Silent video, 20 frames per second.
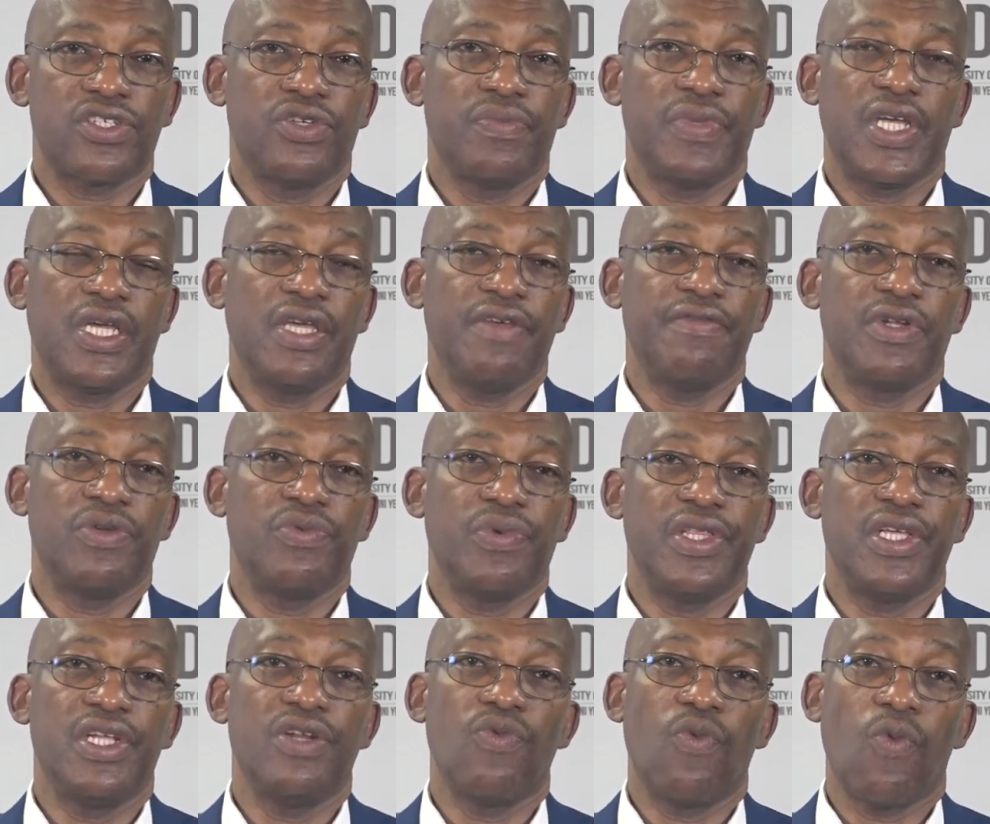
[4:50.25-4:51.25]
to be given
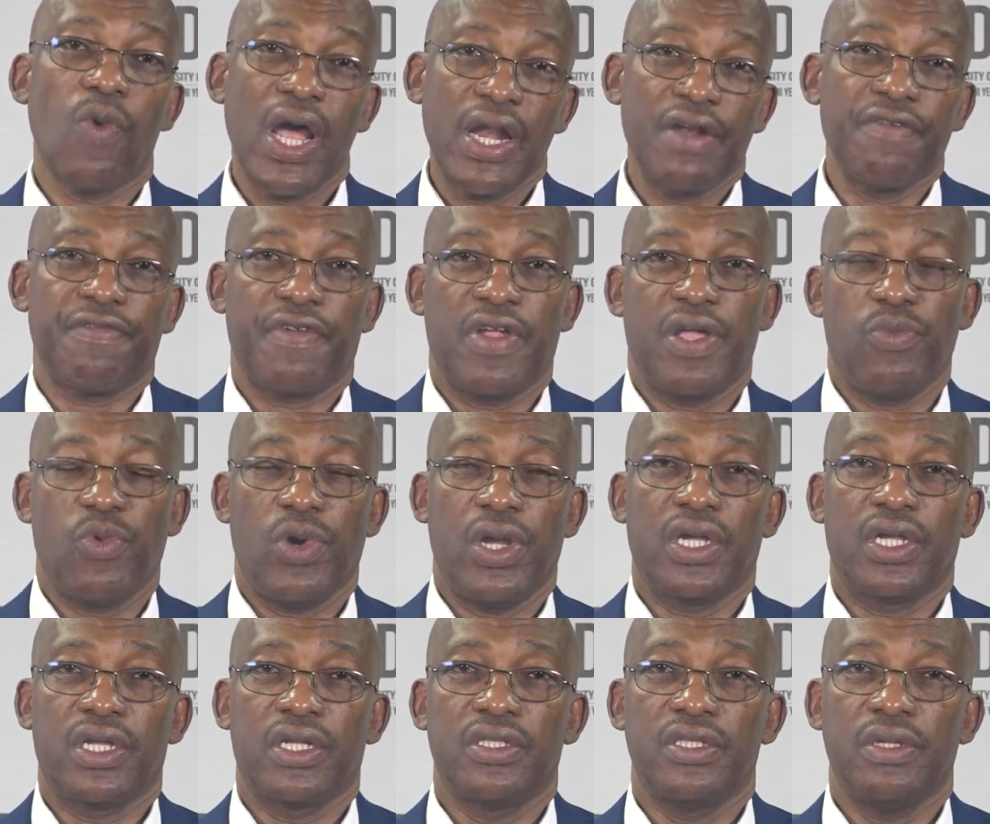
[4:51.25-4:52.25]
within one framework.